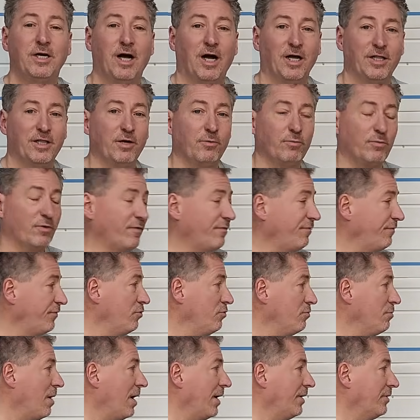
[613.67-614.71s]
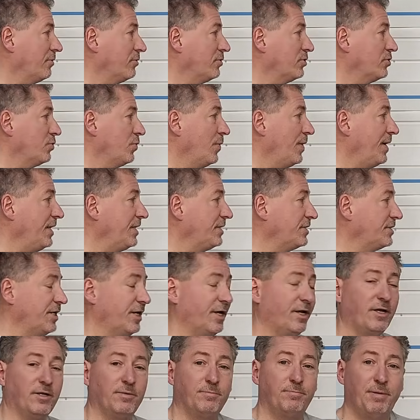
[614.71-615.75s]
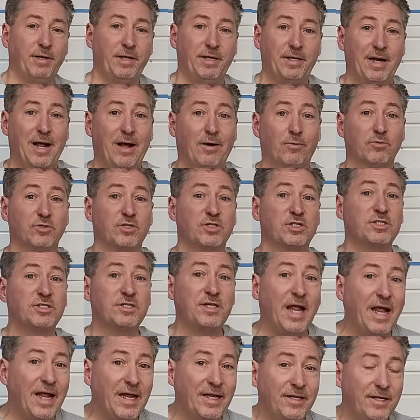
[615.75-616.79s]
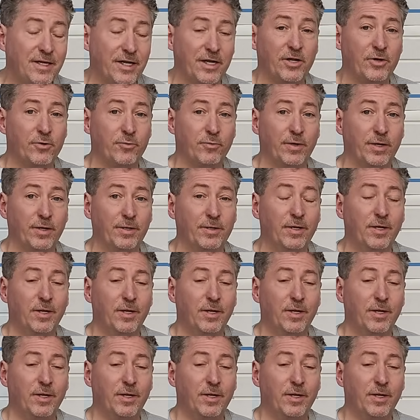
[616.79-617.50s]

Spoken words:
I think with a few minor tweaks, it can be an outstanding unit.